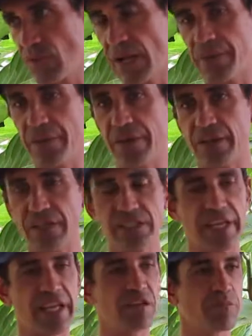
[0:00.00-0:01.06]
And then I say
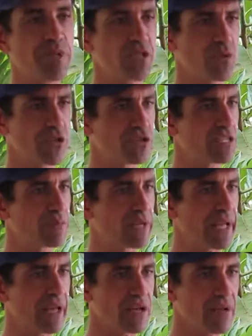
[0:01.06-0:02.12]
hit and miss when you're using
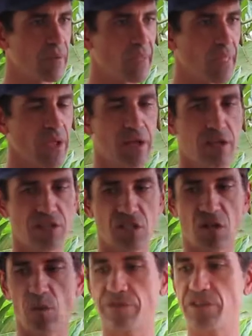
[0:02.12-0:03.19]
banana. So
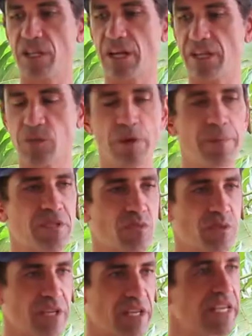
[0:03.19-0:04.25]
we've done a lot of experiments
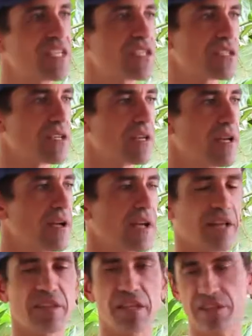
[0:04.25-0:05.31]
with the yeast, and
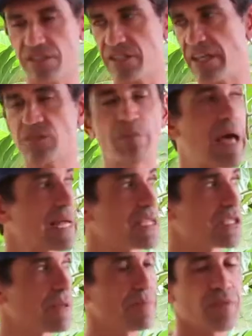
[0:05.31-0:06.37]
I think this next
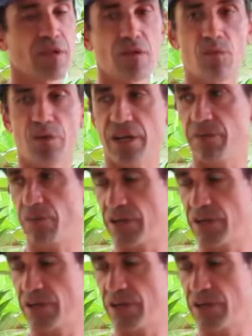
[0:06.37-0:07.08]
batch we're